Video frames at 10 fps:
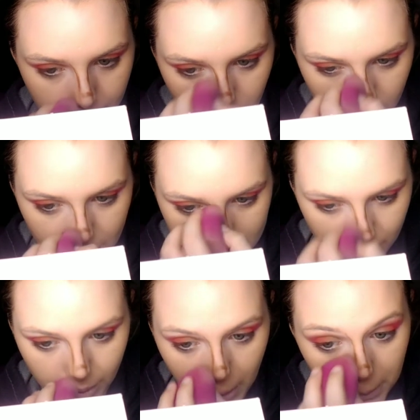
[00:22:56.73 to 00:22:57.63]
you guys are
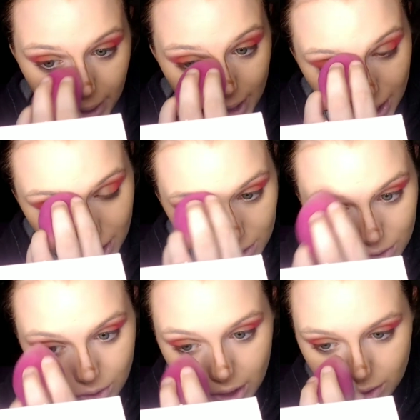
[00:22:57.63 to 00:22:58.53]
around my age.
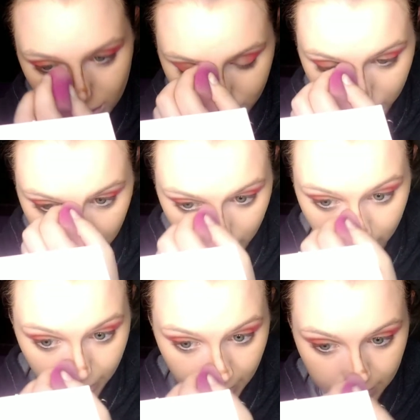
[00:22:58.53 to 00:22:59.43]
You guys should have
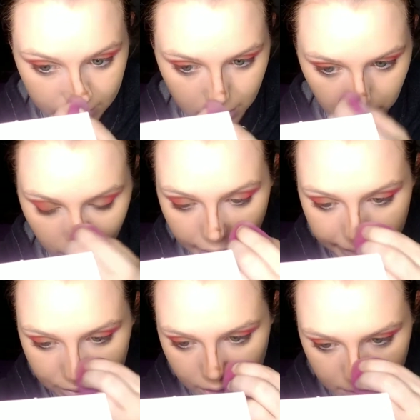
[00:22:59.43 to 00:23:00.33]
learned these
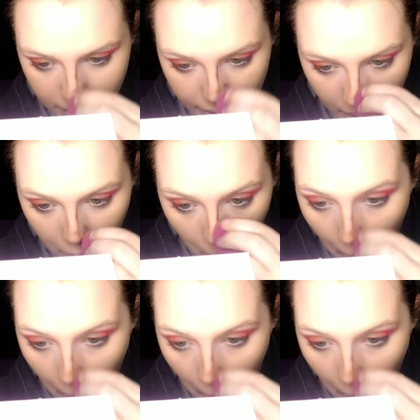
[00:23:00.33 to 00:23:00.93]
terminologies by now.